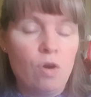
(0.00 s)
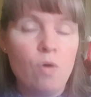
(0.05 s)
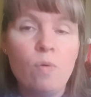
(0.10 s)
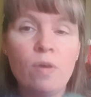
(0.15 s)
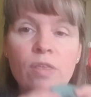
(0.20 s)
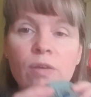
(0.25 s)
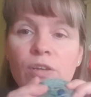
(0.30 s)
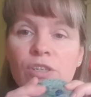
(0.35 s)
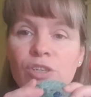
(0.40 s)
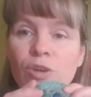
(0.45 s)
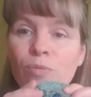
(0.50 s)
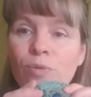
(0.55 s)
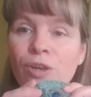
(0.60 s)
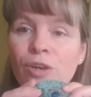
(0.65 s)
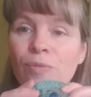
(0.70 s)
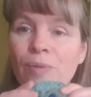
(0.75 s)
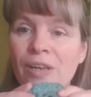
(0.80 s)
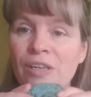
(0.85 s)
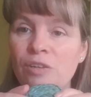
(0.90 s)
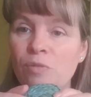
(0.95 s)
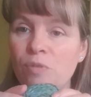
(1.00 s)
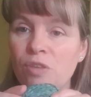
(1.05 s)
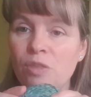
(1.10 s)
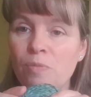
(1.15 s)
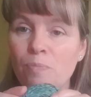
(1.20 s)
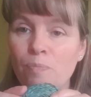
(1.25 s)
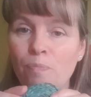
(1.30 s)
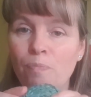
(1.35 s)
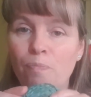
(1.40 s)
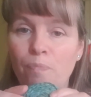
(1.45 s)
or whether, so I'm going to end up with
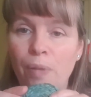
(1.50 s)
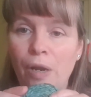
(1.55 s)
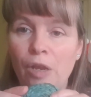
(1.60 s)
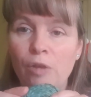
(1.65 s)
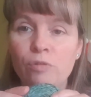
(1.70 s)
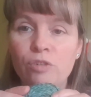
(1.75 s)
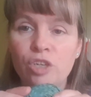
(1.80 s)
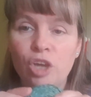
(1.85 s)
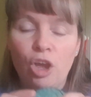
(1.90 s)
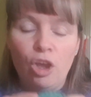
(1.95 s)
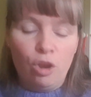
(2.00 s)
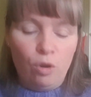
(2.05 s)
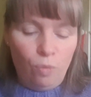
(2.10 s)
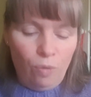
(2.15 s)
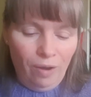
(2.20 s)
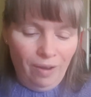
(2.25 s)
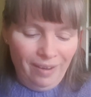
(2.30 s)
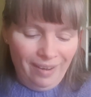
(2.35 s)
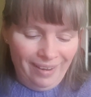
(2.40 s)
a blue toe